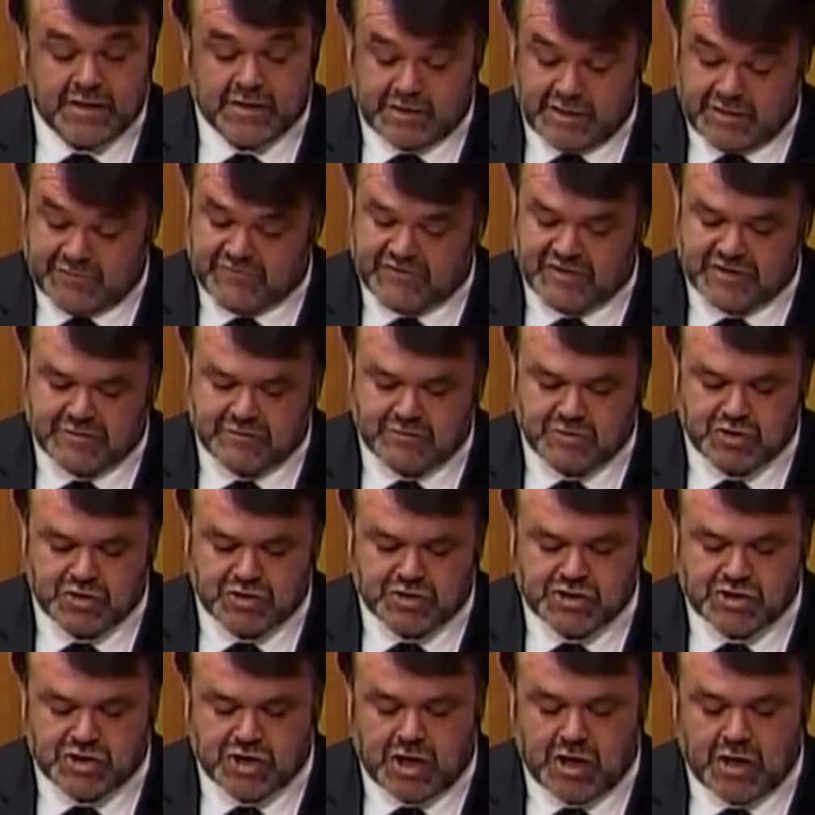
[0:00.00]
Lived in
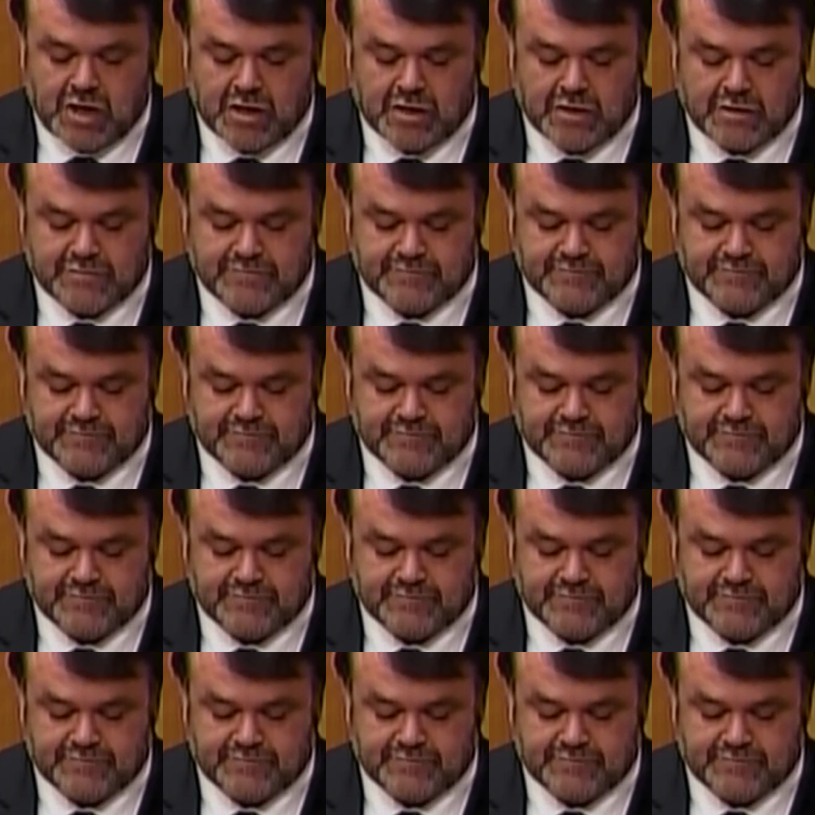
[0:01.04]
Moose Jaw,